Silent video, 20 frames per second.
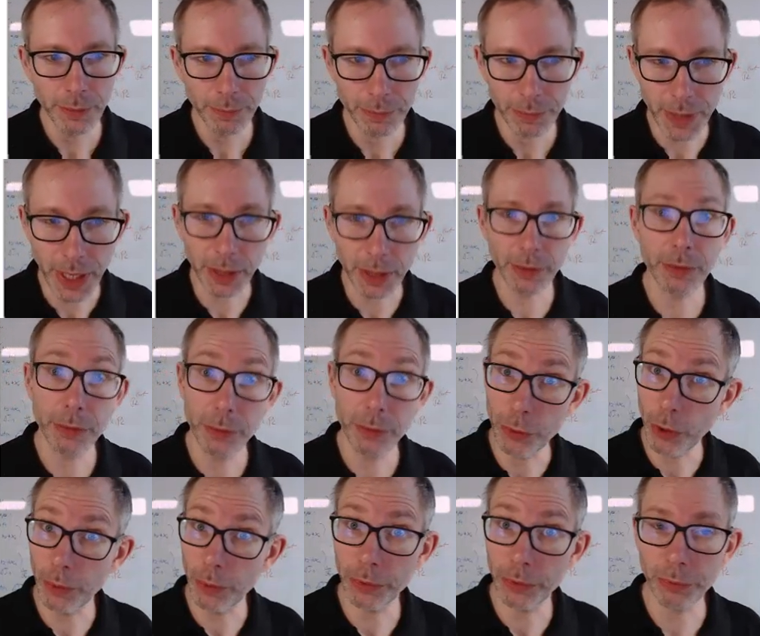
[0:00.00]
Then
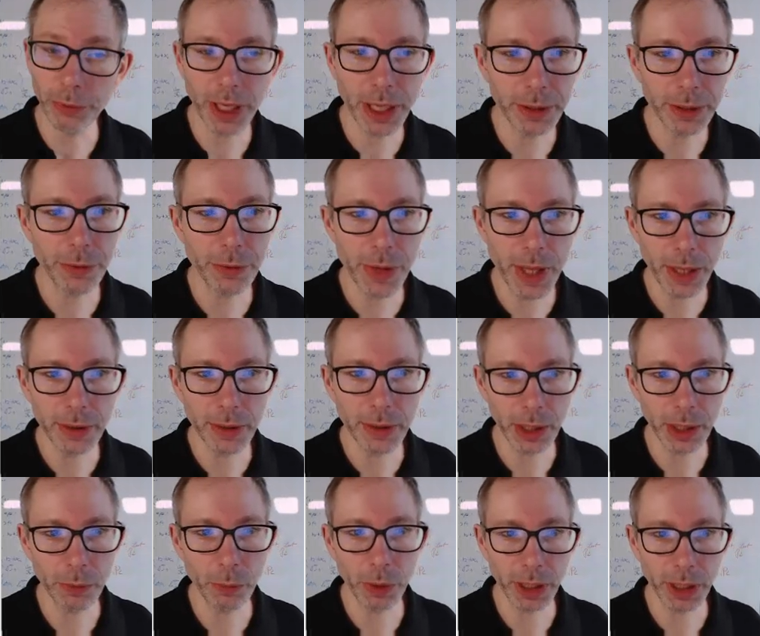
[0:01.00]
terms related to that,
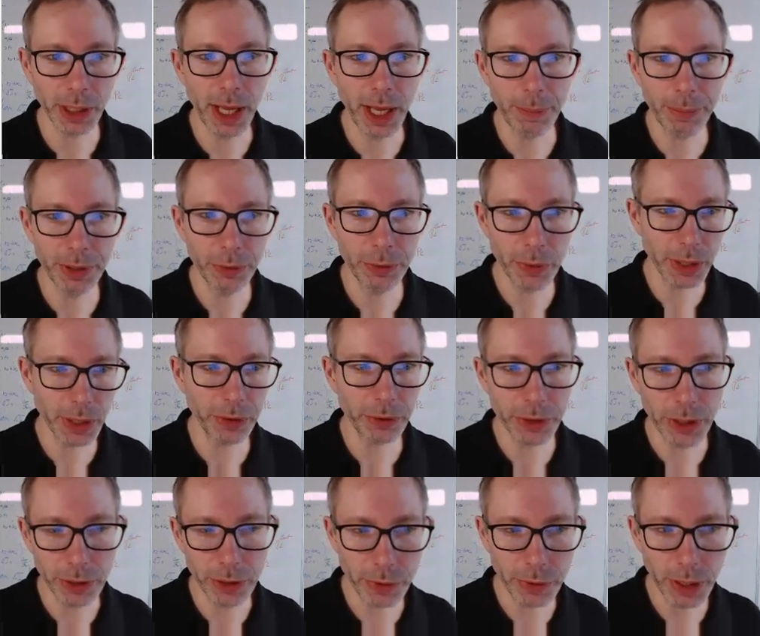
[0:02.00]
then what can happen to the
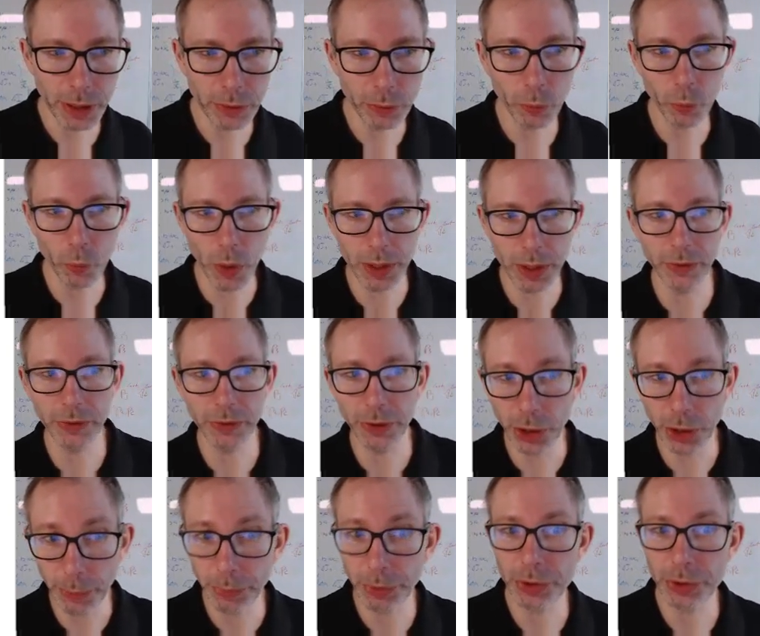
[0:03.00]
exchange rate? One is
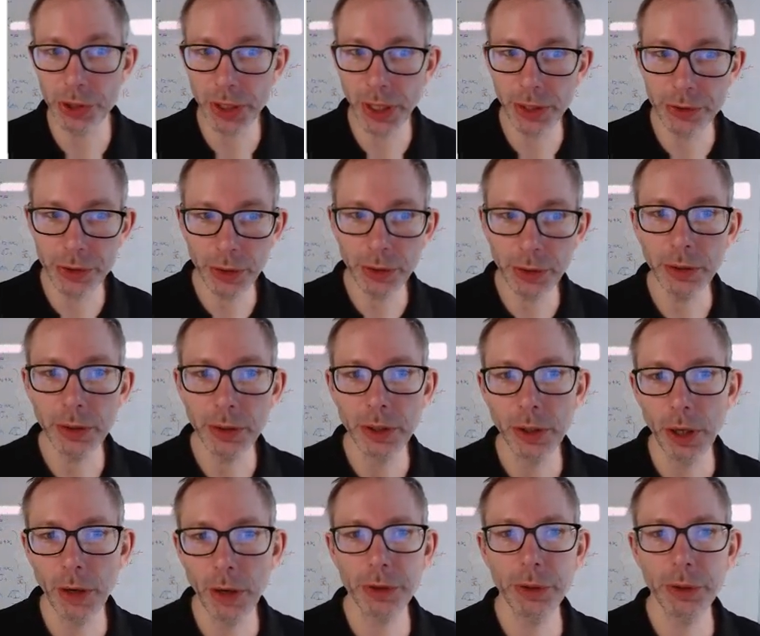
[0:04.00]
appreciation
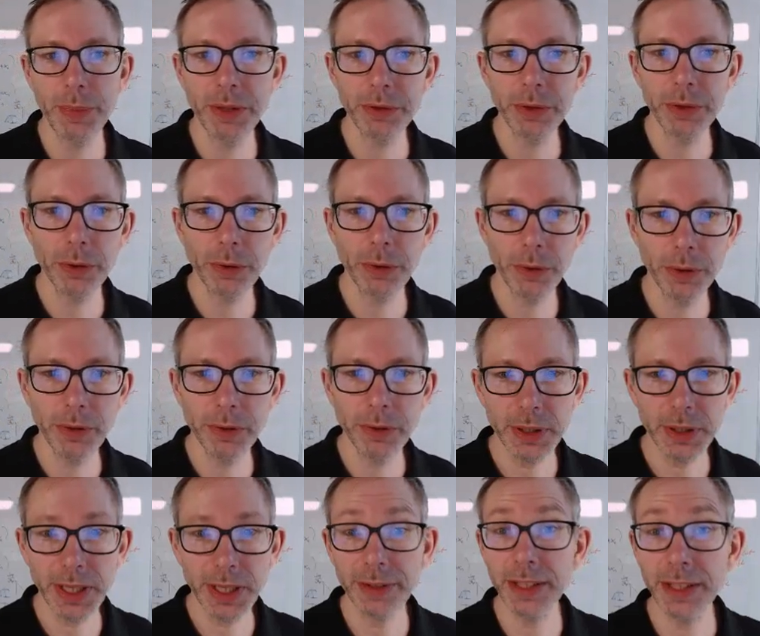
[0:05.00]
of the domestic currency.
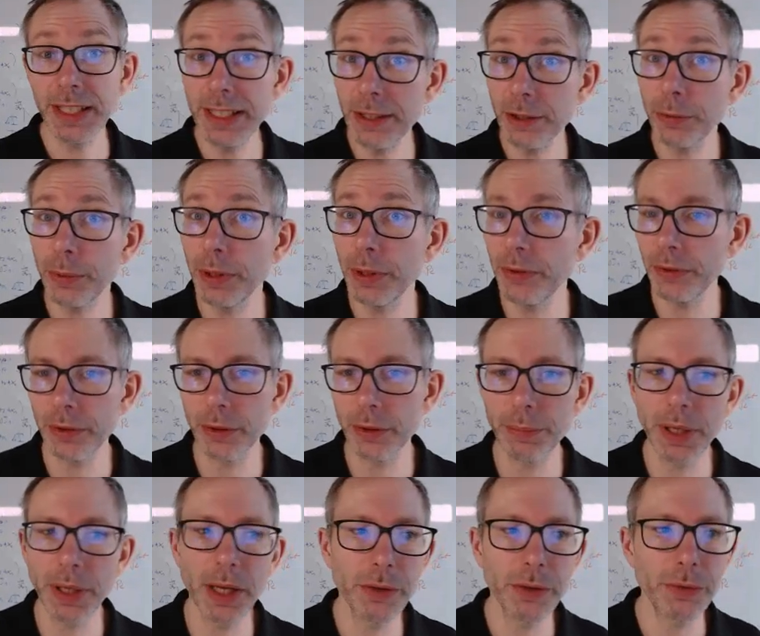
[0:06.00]
That's an increase in the
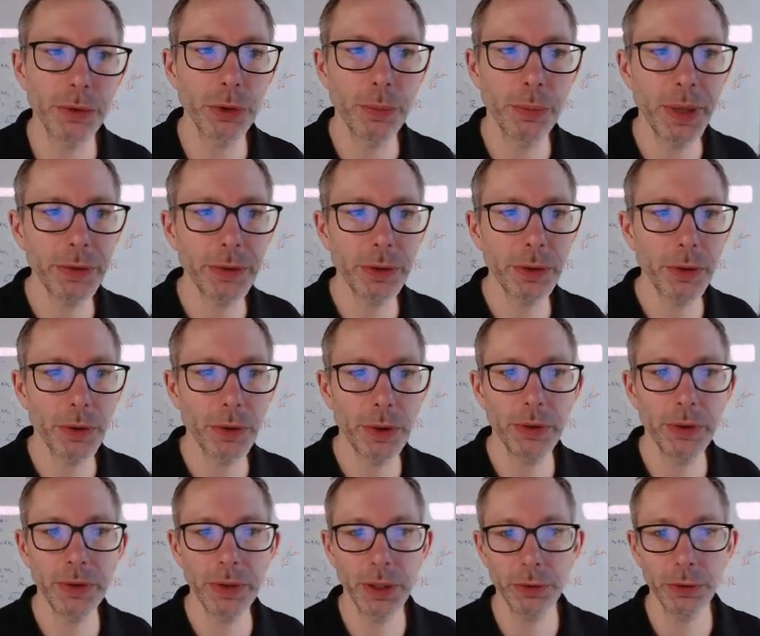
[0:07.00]
price of the domestic
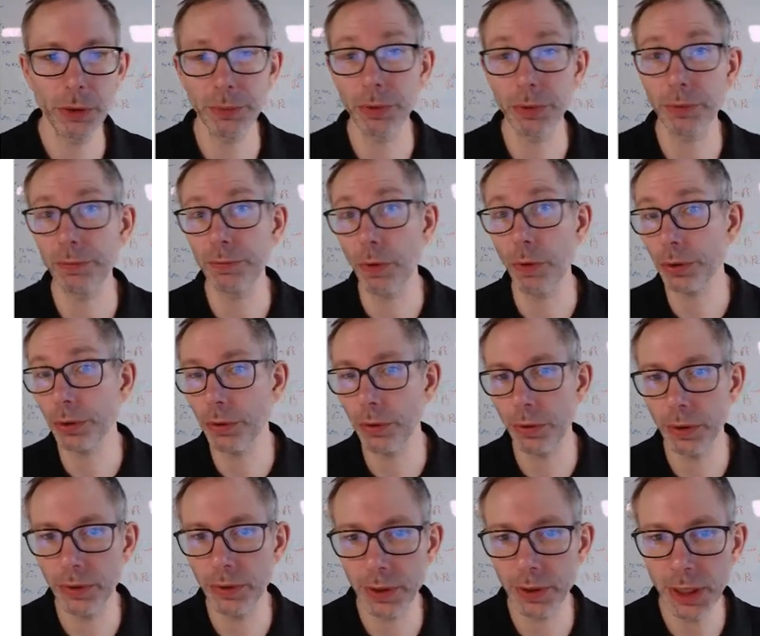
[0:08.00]
currency in terms of foreign
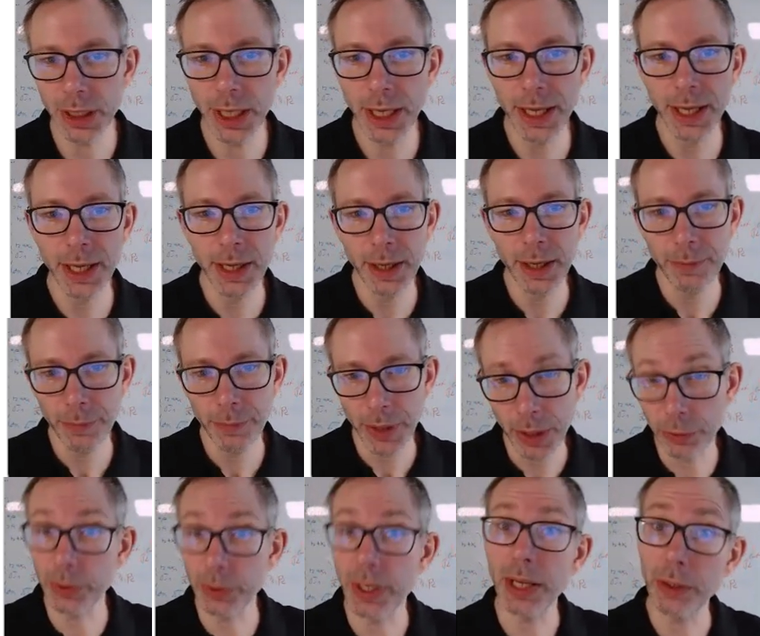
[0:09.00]
currency.
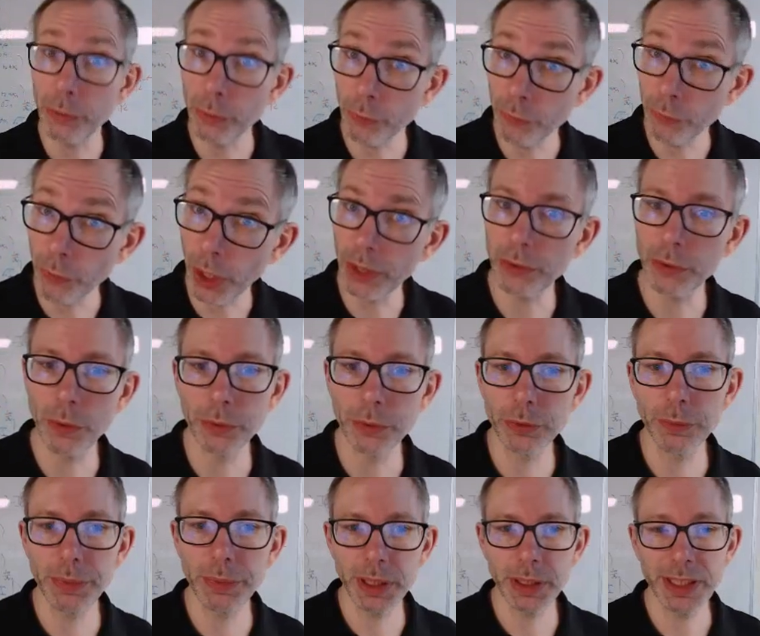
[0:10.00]
And so that is for us going
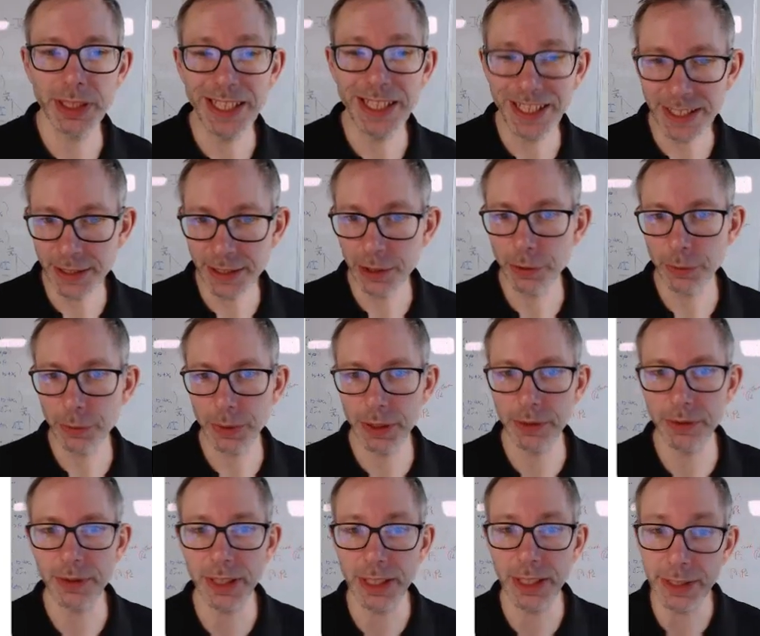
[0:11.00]
to be an
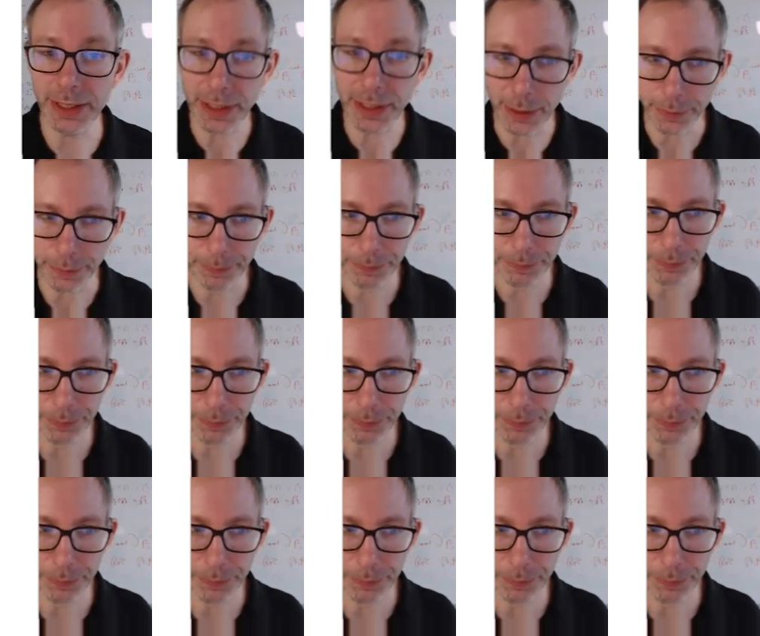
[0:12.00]
increase in E.